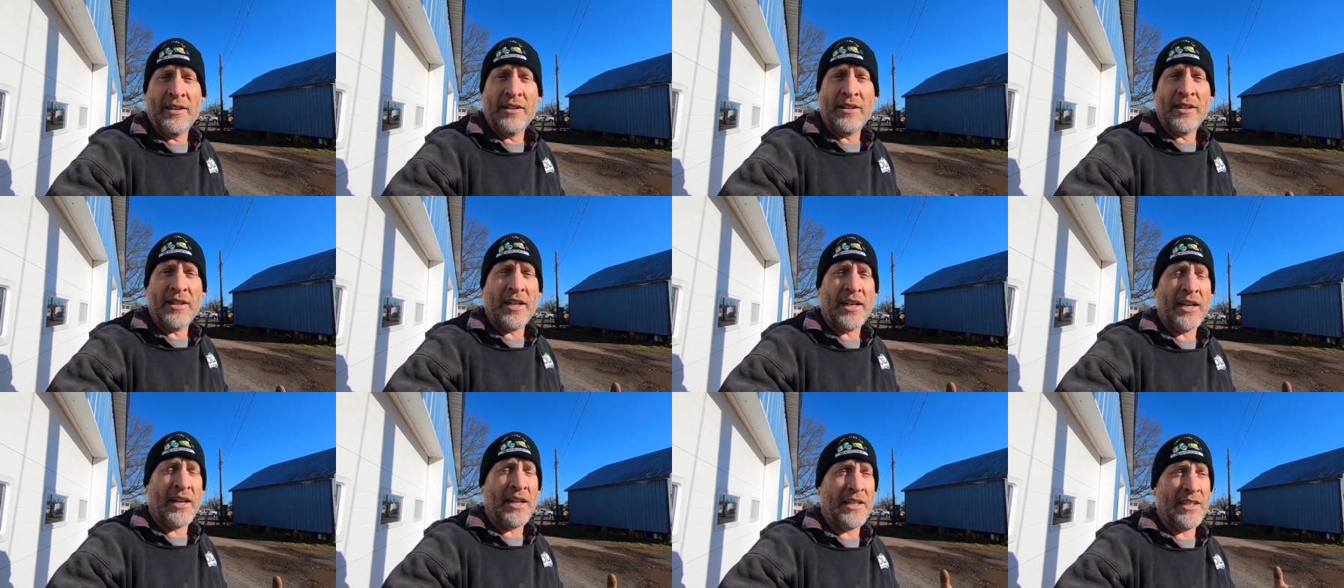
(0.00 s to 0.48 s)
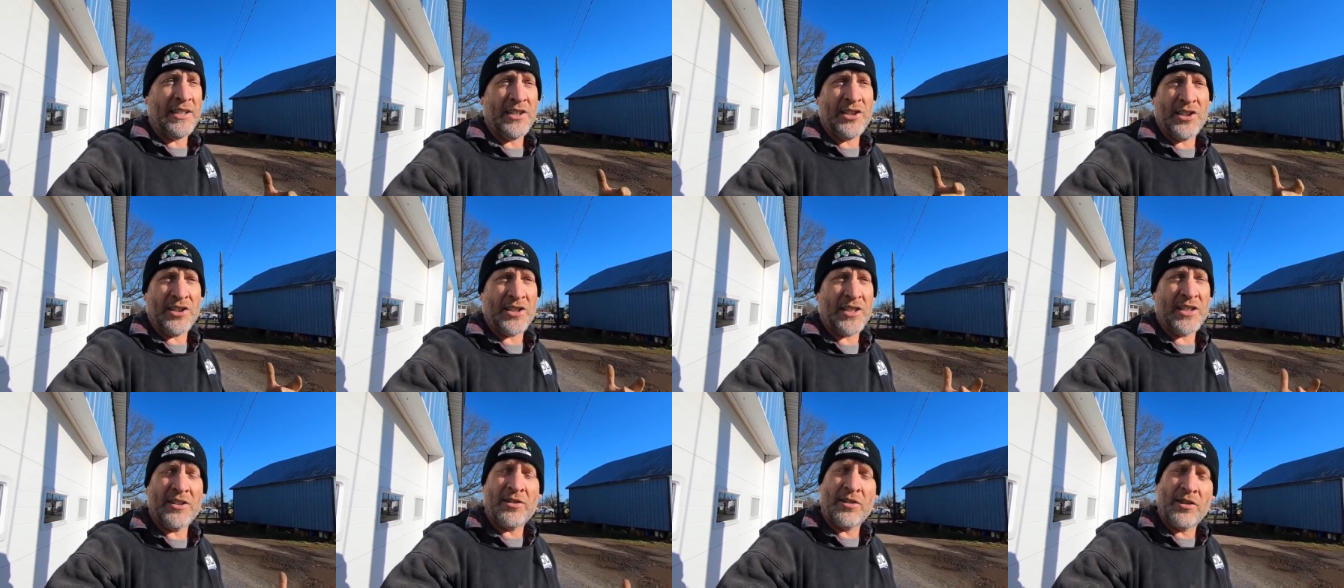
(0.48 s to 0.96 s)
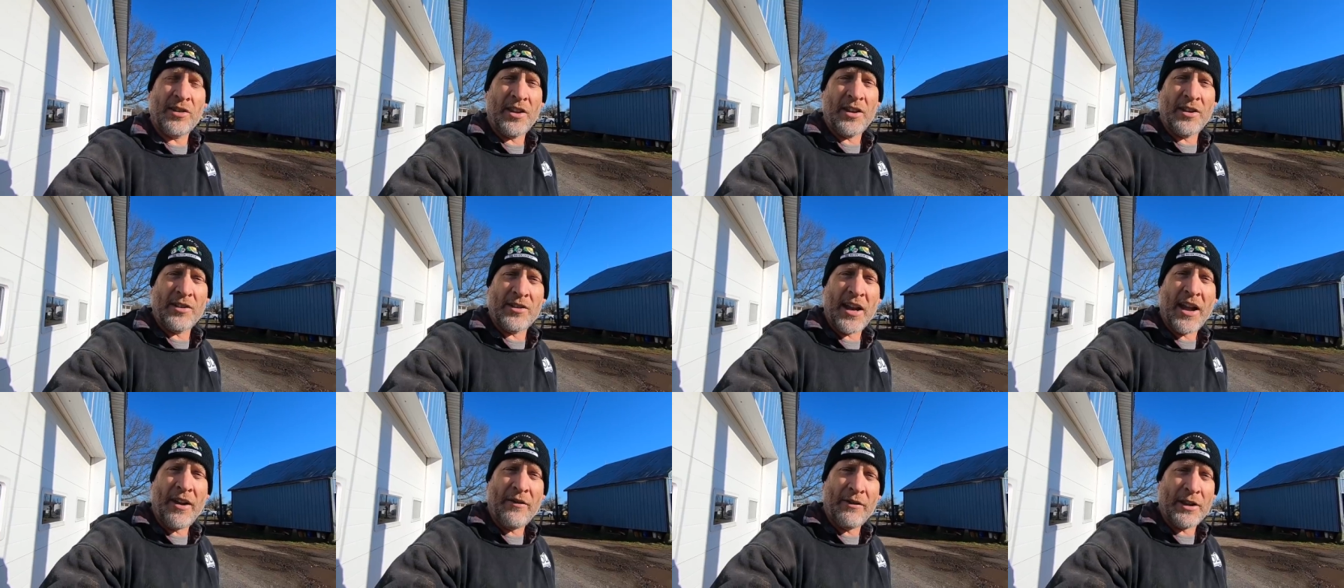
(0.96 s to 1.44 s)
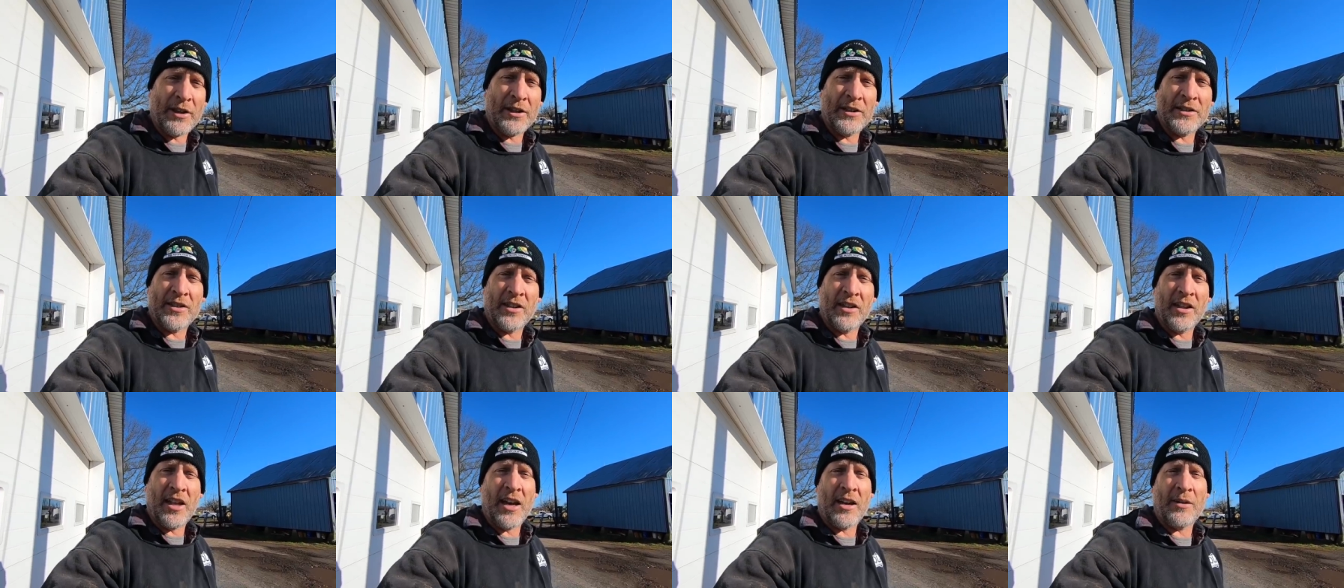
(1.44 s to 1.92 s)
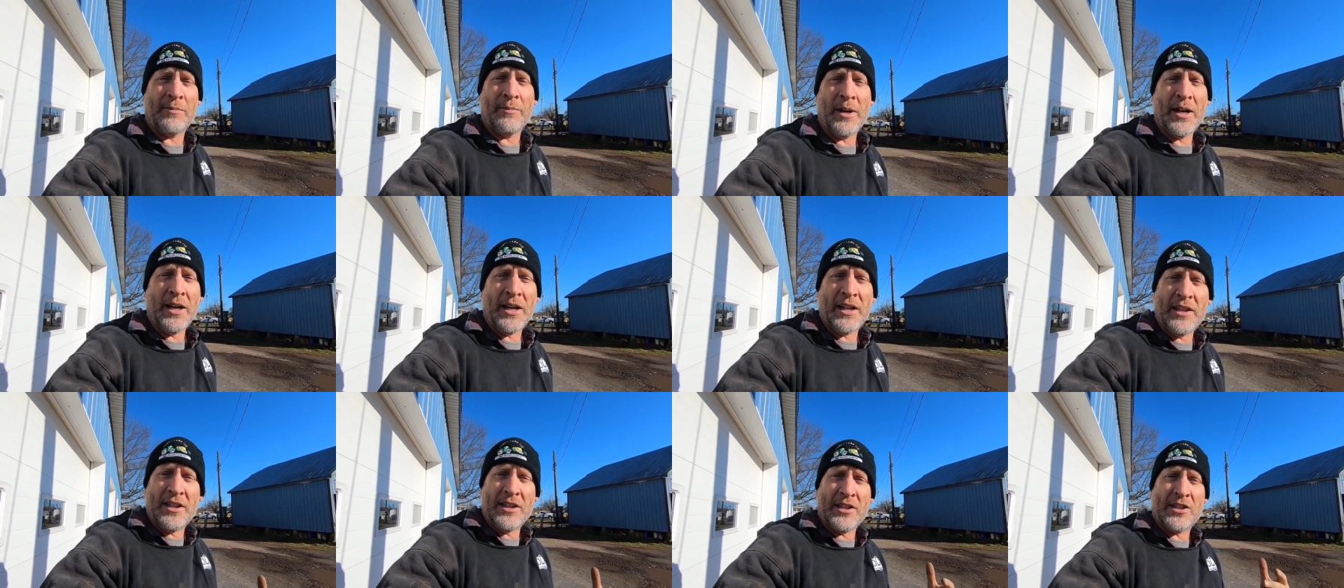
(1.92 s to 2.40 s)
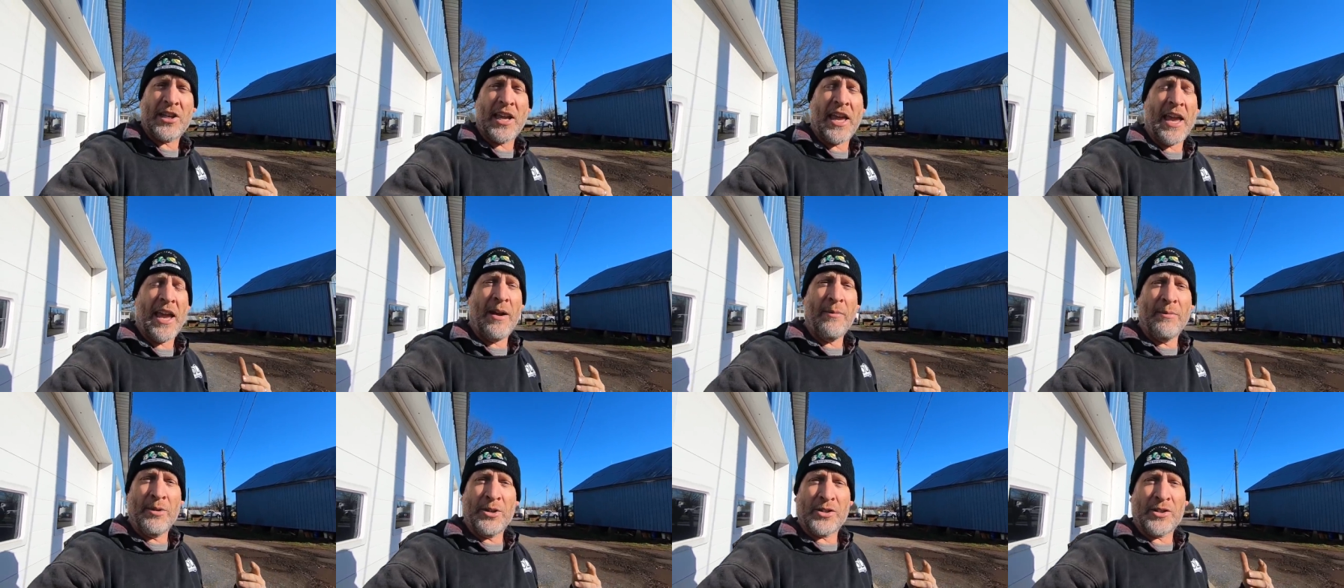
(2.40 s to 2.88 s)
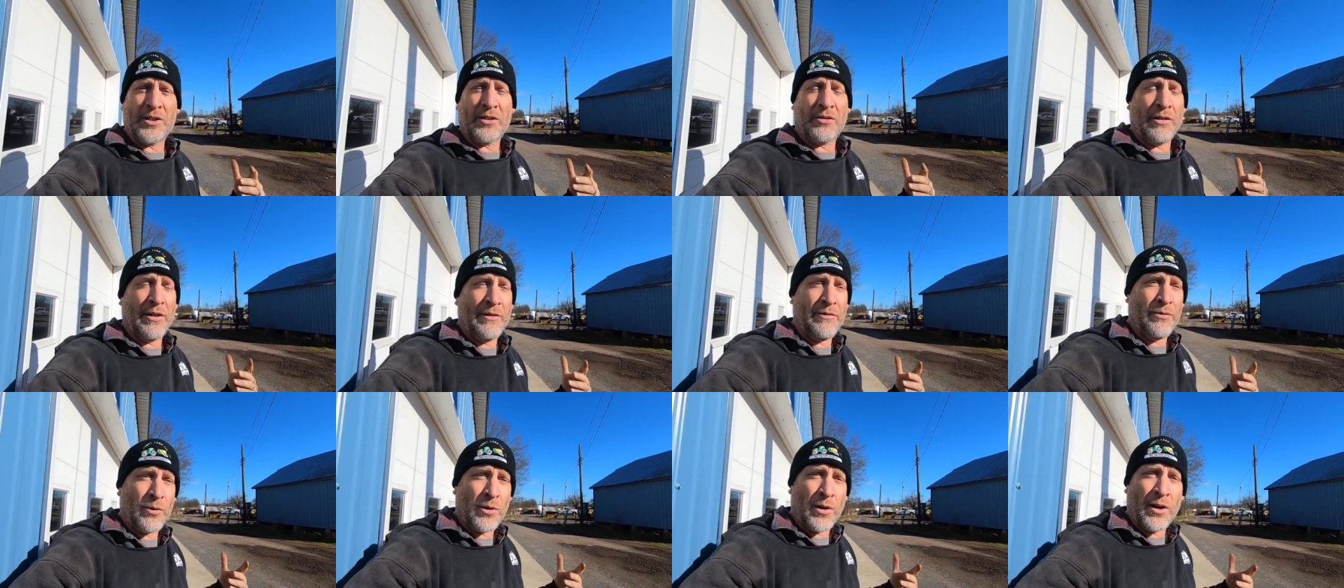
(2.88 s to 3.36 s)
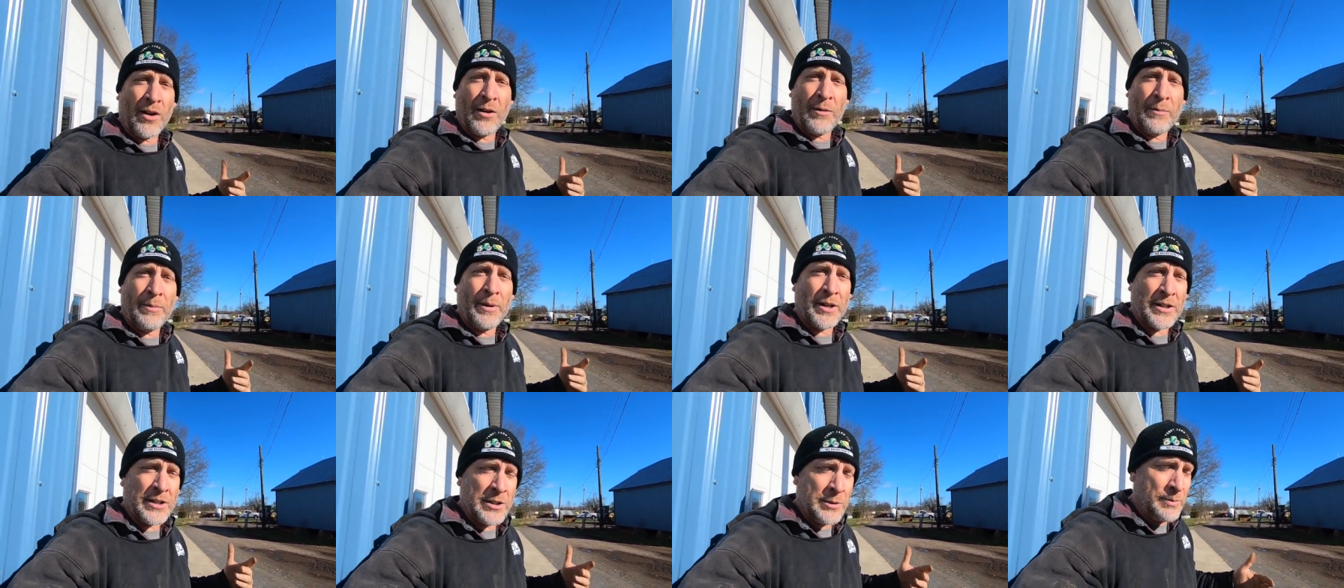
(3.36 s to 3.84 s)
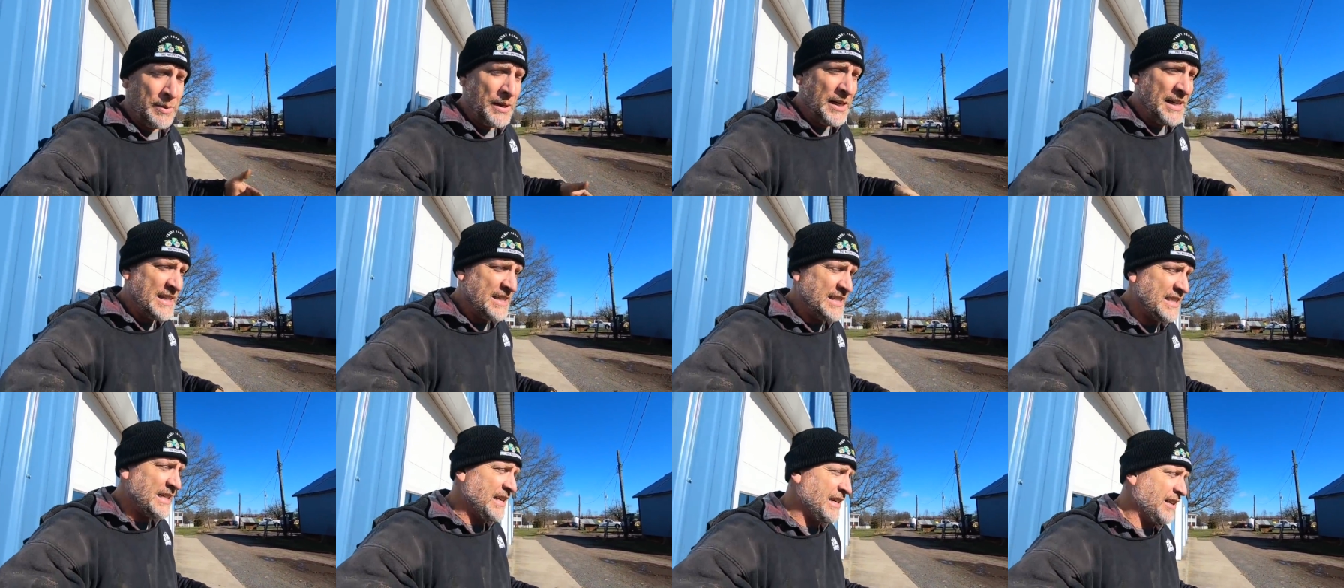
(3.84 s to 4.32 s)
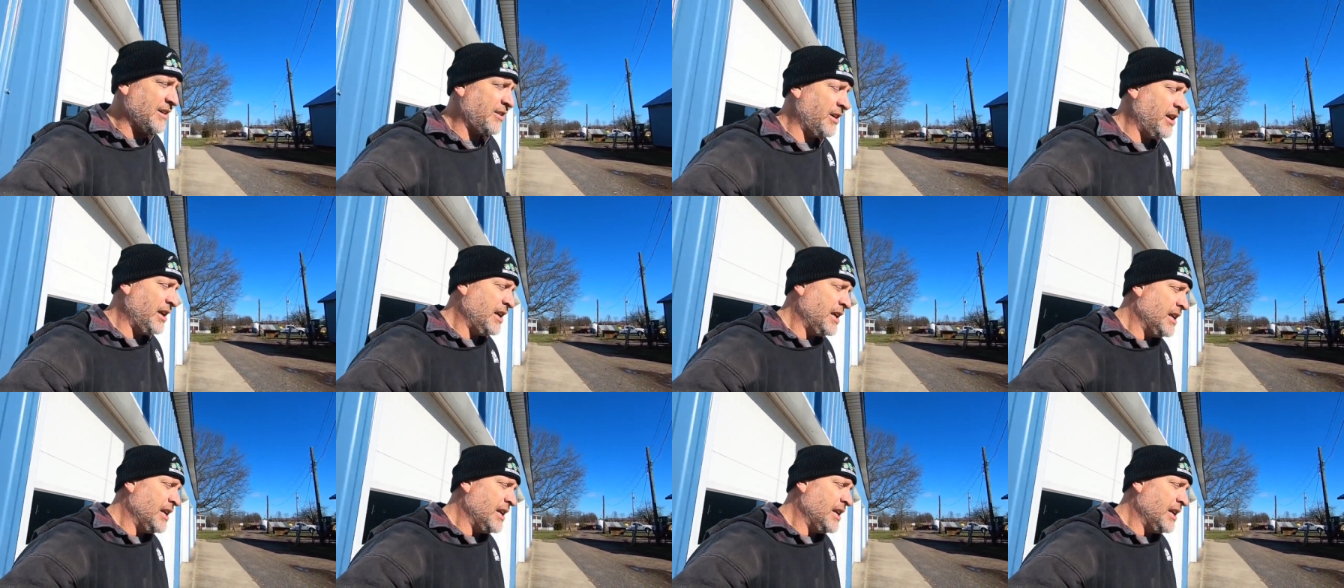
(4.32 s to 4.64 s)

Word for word: Uh, it's just everything's a lot of money. These cameras are three, four hundred bucks a piece now.